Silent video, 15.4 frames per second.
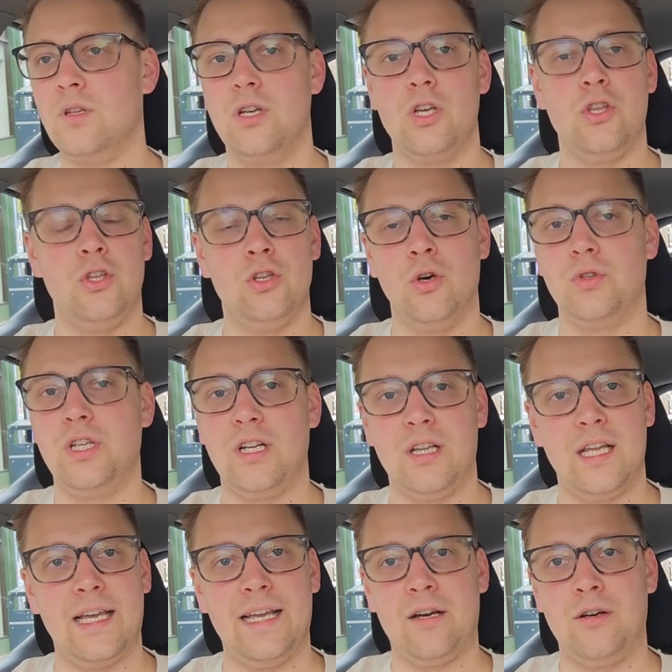you know their
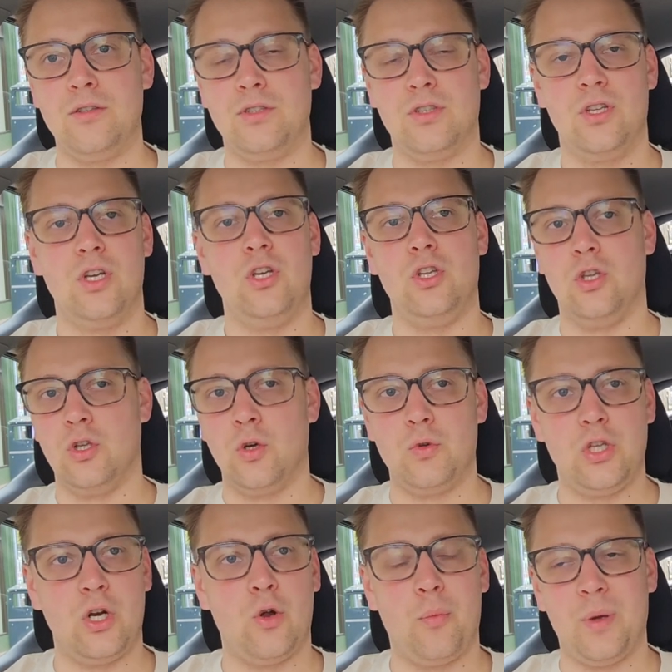layout, you know
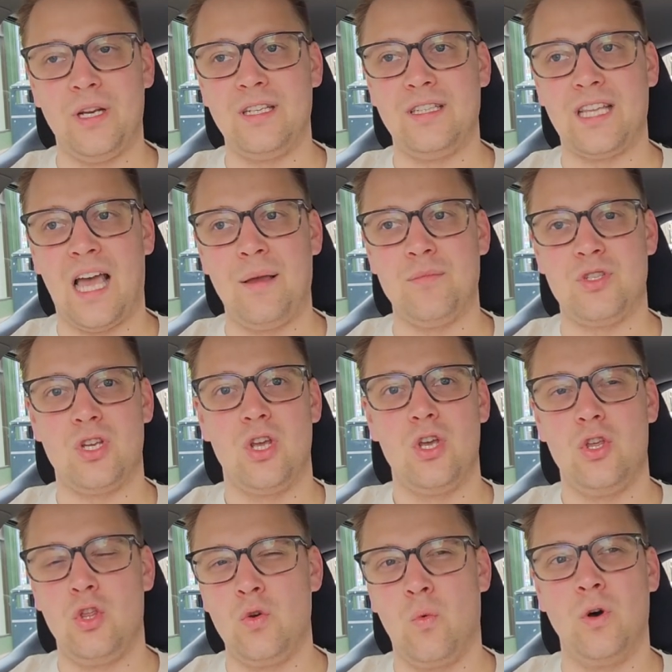their opening times,
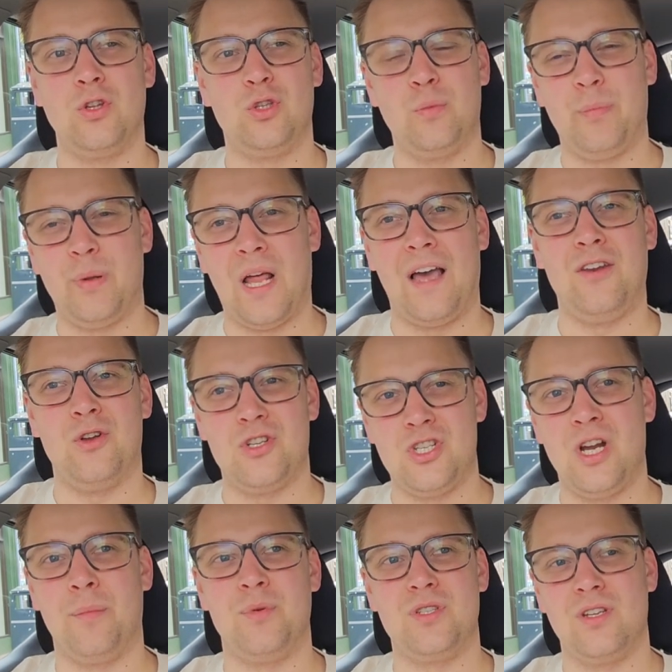you want to plan your
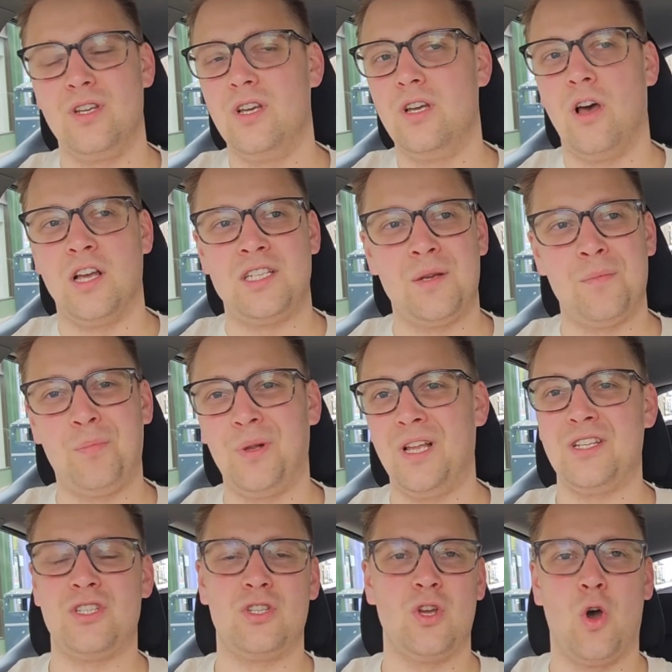trips. As simple
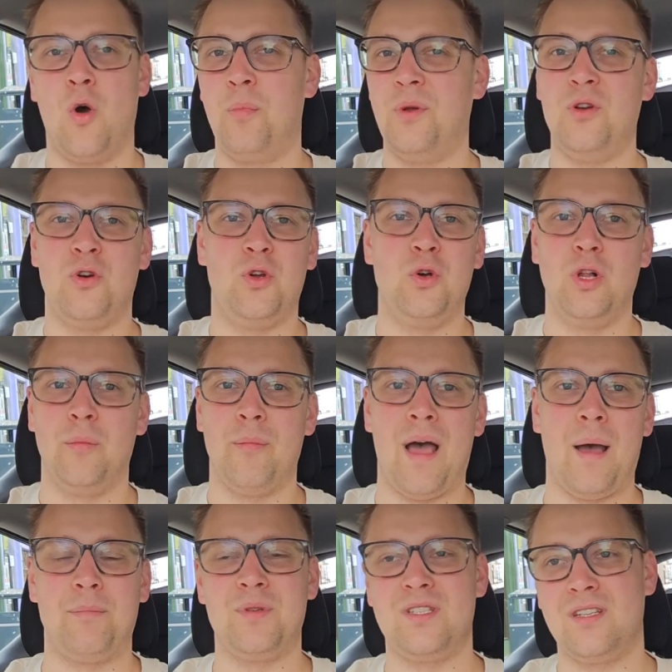as open your Google
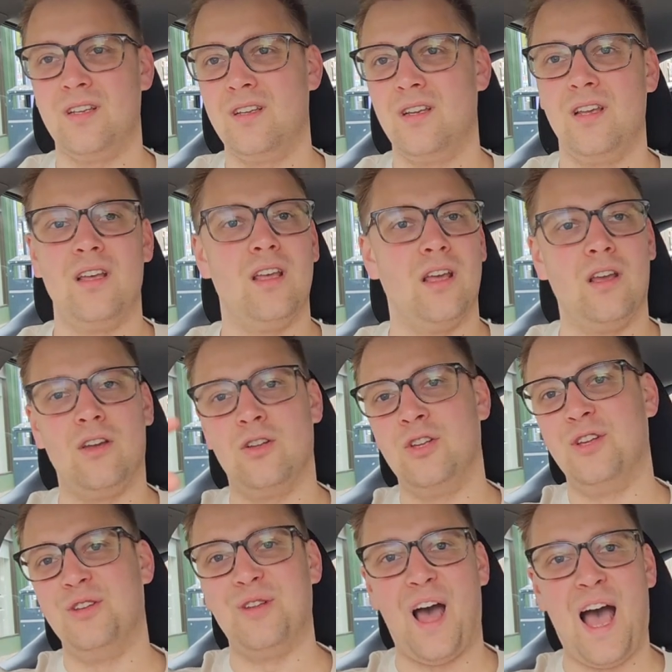Maps and
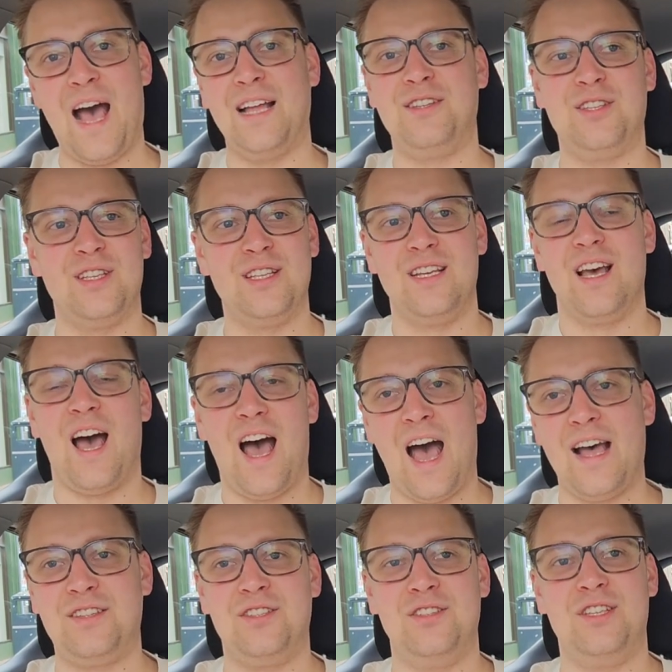
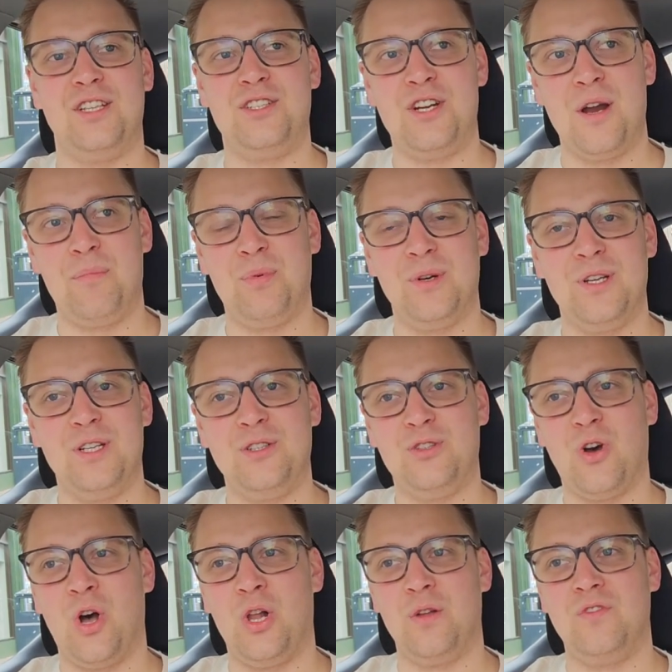add the trip
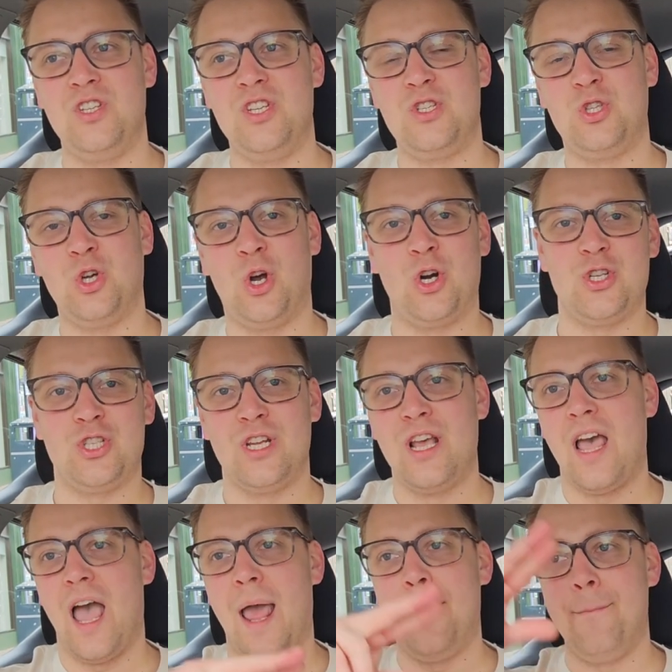to all of these stores,
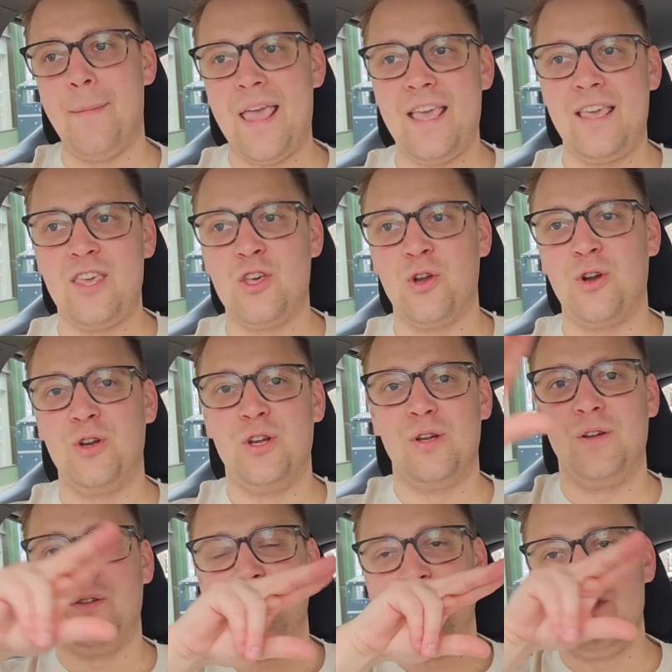and make your
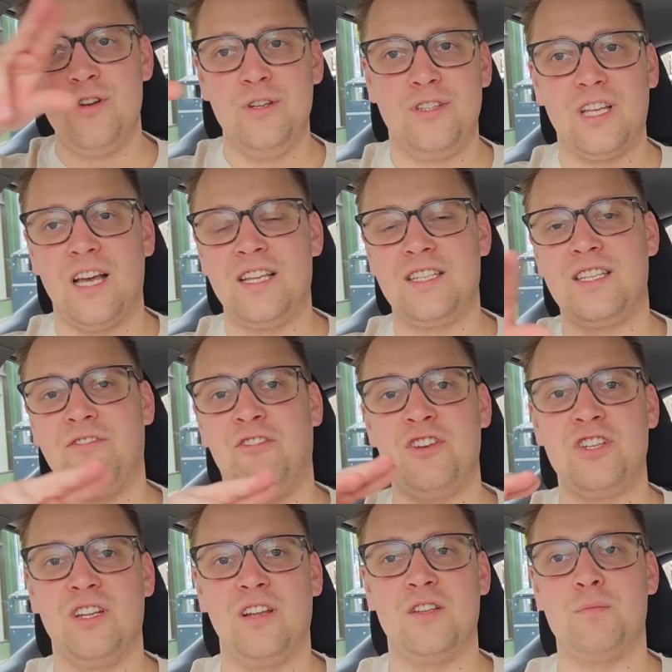route as
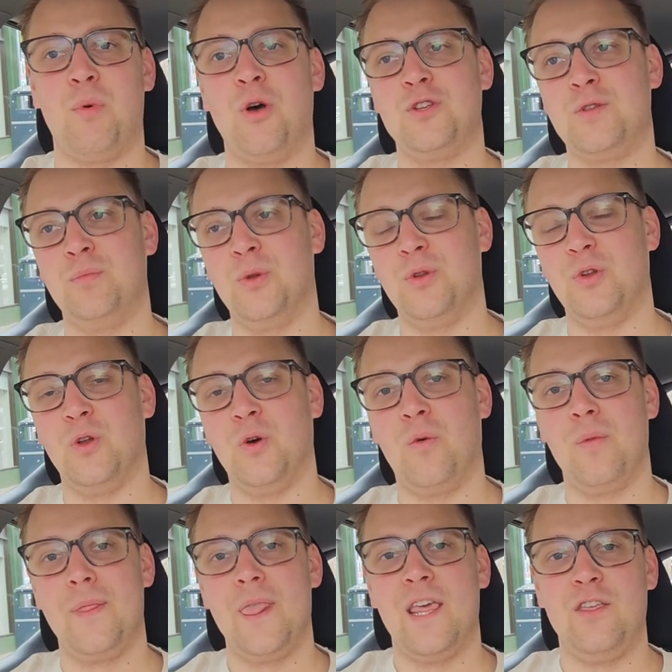efficient as possible. You know,
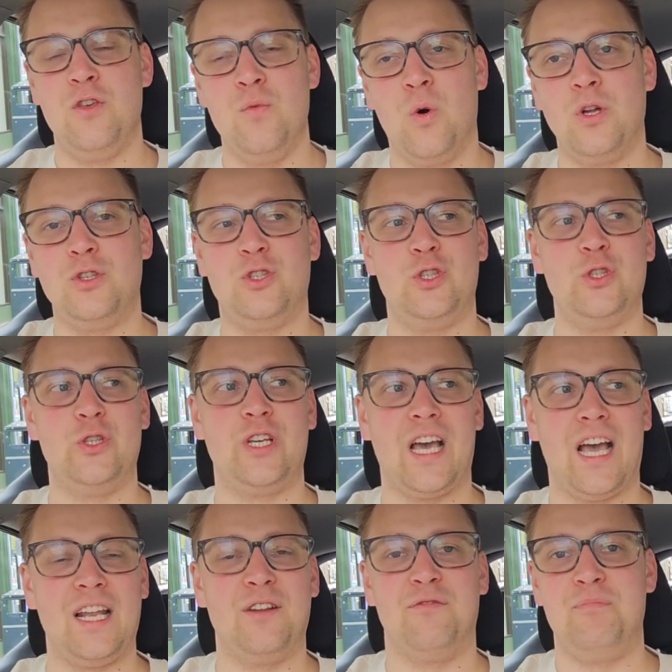you want to
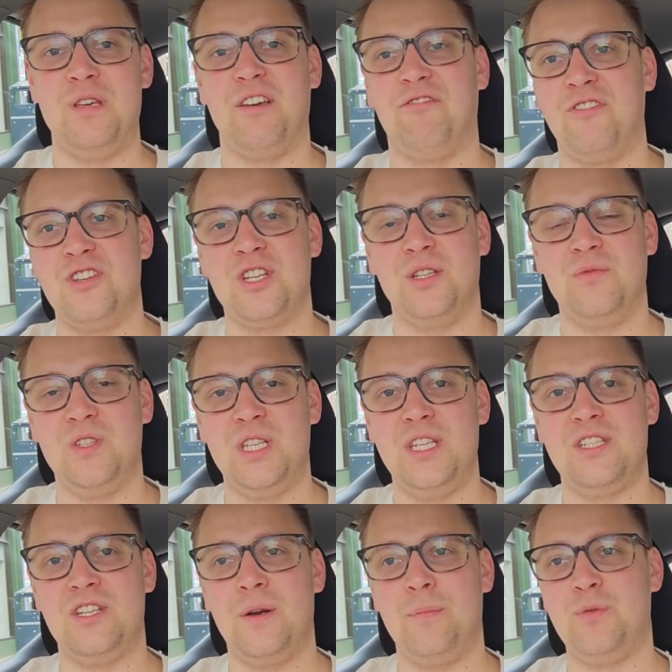kind of be efficient with
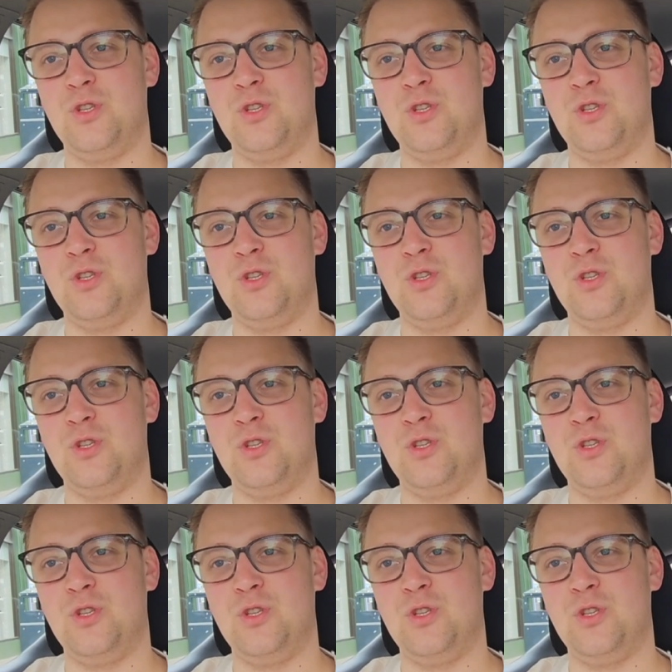these trips. You